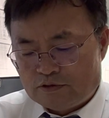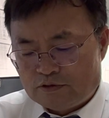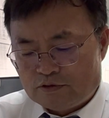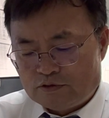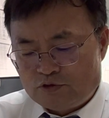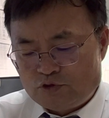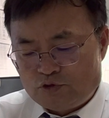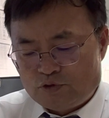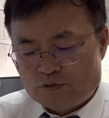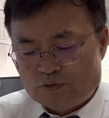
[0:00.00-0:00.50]

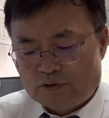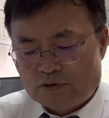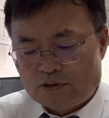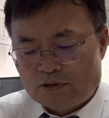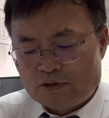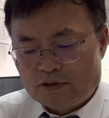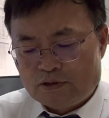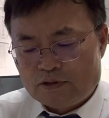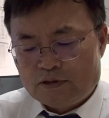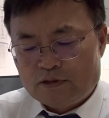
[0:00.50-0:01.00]

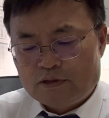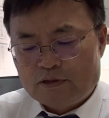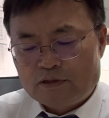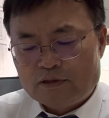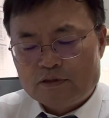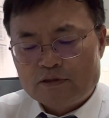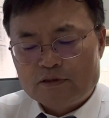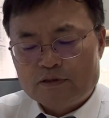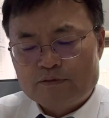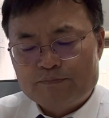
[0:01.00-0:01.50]
June
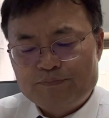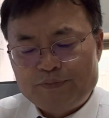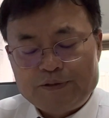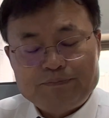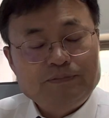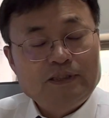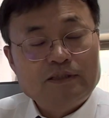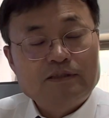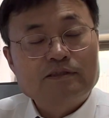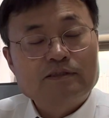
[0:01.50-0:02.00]

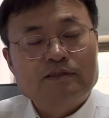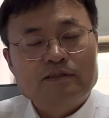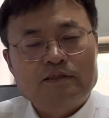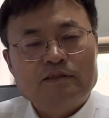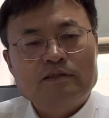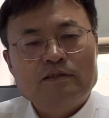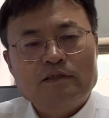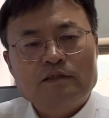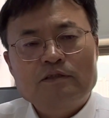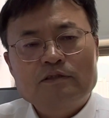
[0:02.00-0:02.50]

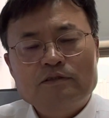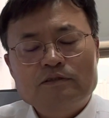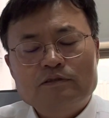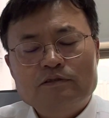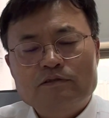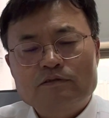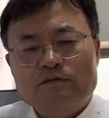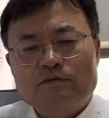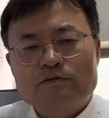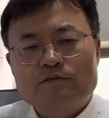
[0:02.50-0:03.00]
15th.
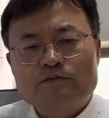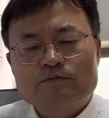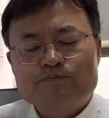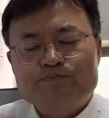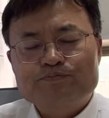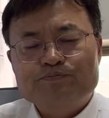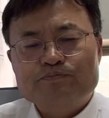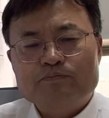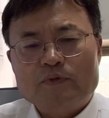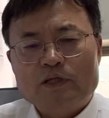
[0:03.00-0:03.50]
So
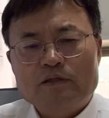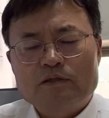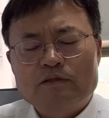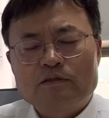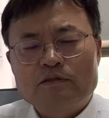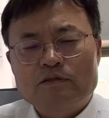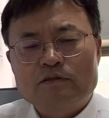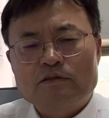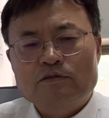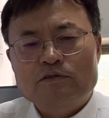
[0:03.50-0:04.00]

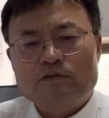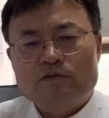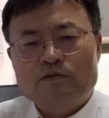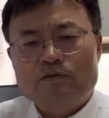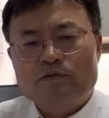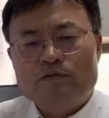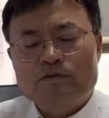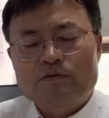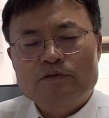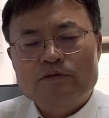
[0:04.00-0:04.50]

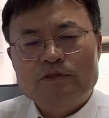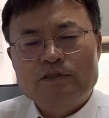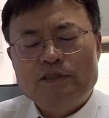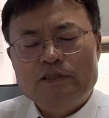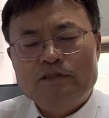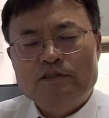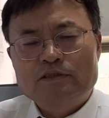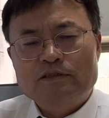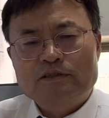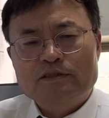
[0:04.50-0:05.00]
through
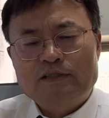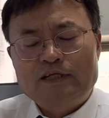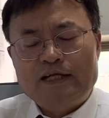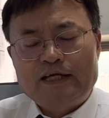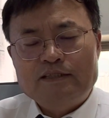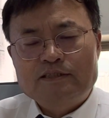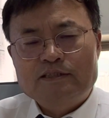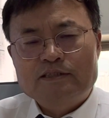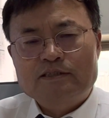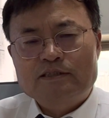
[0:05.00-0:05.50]
these
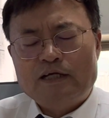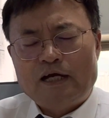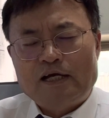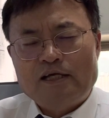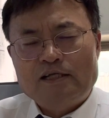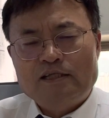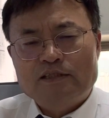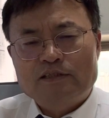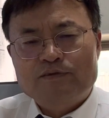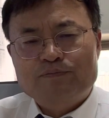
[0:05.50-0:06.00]
classes,
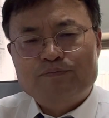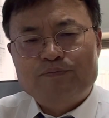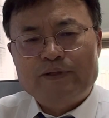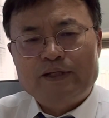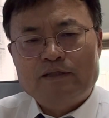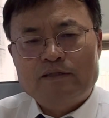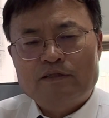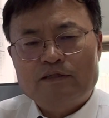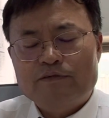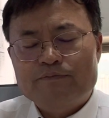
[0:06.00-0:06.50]
I
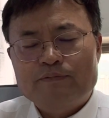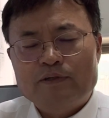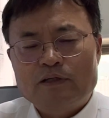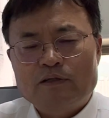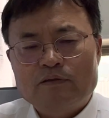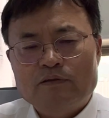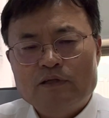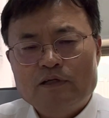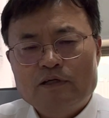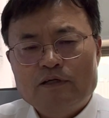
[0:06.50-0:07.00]
explain
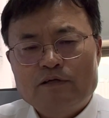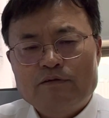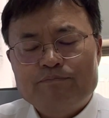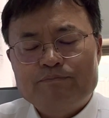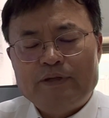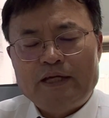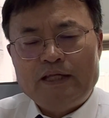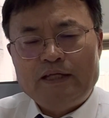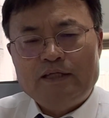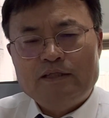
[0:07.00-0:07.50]
about
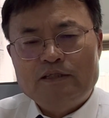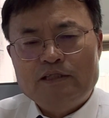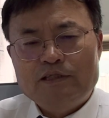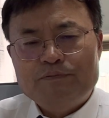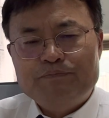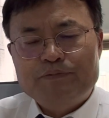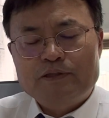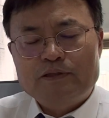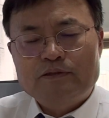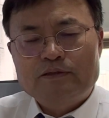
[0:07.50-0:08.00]
many
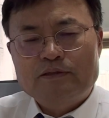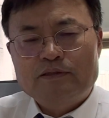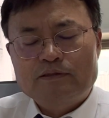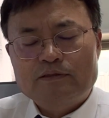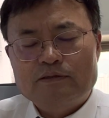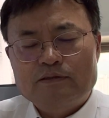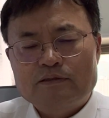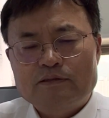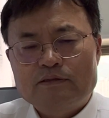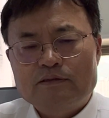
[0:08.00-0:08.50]
different
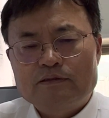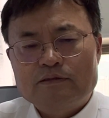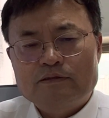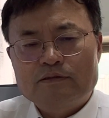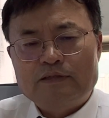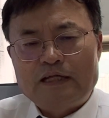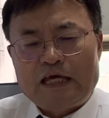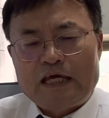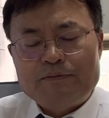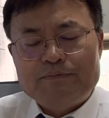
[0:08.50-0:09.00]

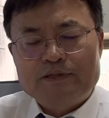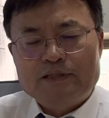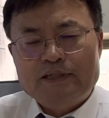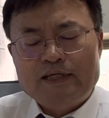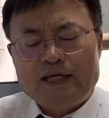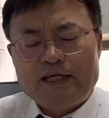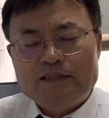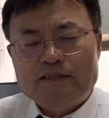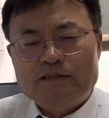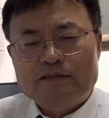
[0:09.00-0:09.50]
labor
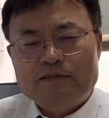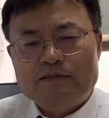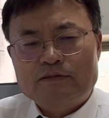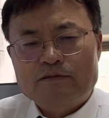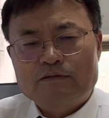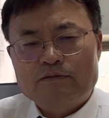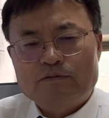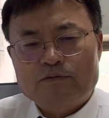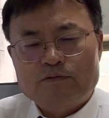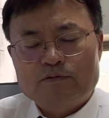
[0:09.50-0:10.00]
cases
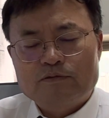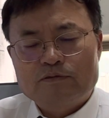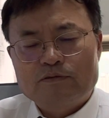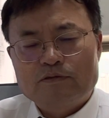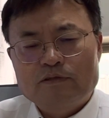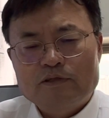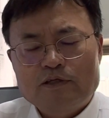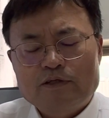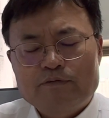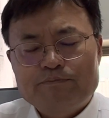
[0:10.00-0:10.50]

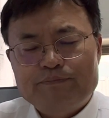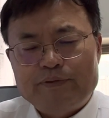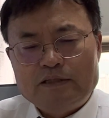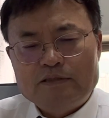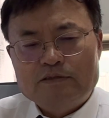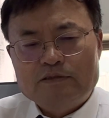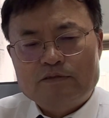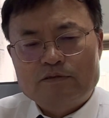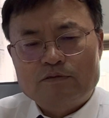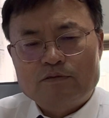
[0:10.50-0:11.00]

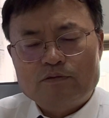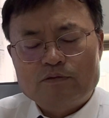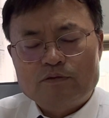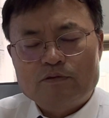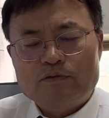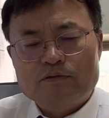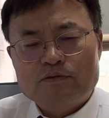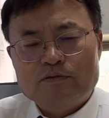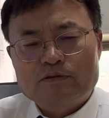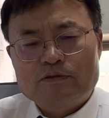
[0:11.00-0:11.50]
based
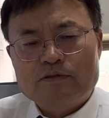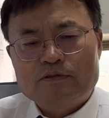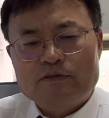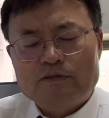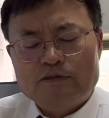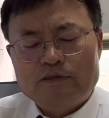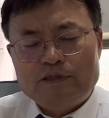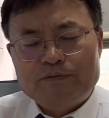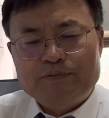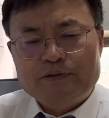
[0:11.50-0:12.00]

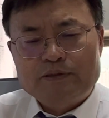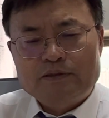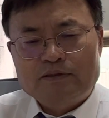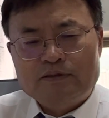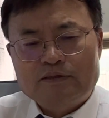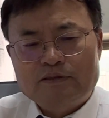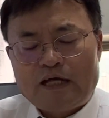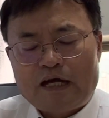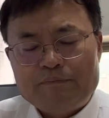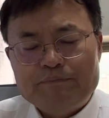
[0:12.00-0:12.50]
on
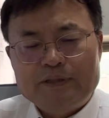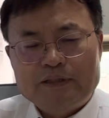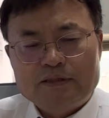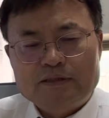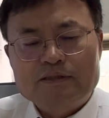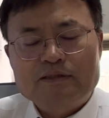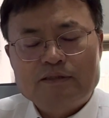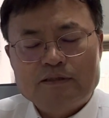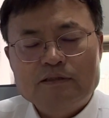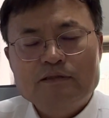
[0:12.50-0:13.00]
different topics.